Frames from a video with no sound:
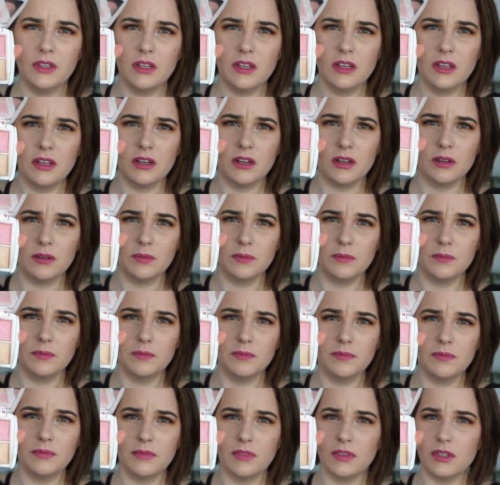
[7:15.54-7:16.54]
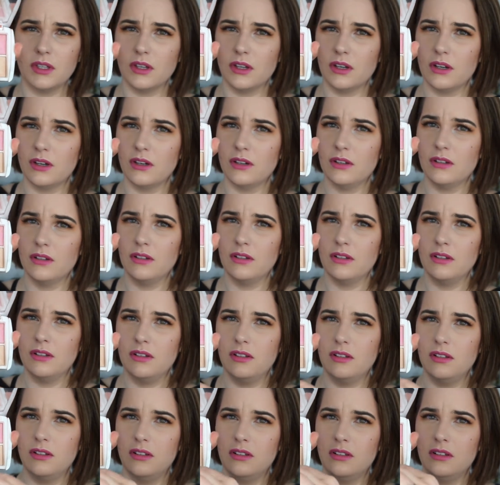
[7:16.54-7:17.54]
you know, they're
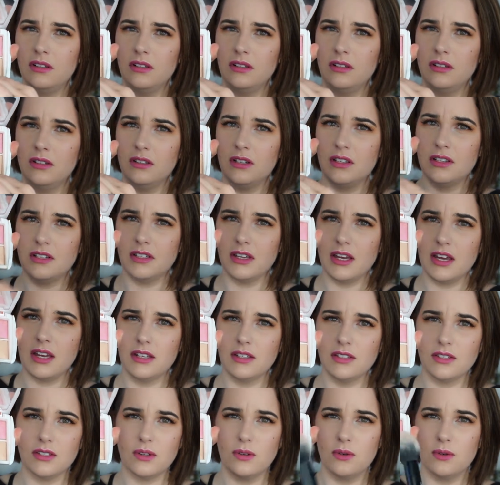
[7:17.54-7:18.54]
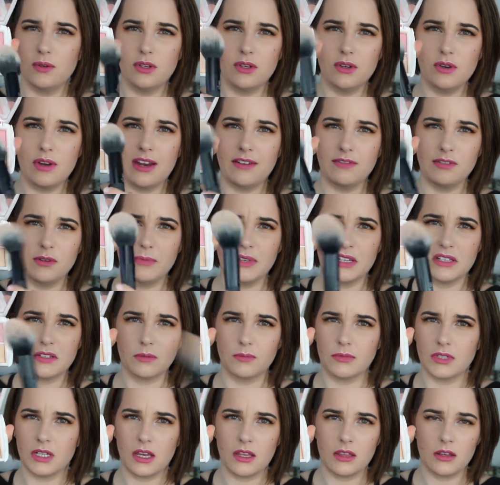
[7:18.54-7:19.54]
the side, so you have to mix
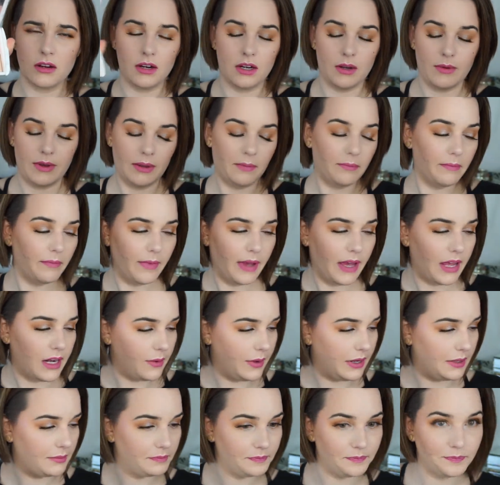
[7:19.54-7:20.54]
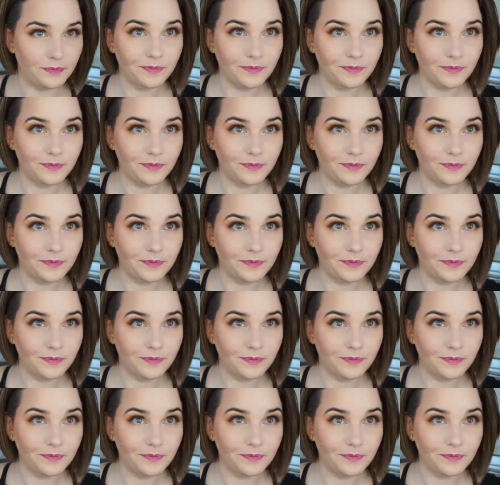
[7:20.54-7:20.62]
them together anyway. Anyway,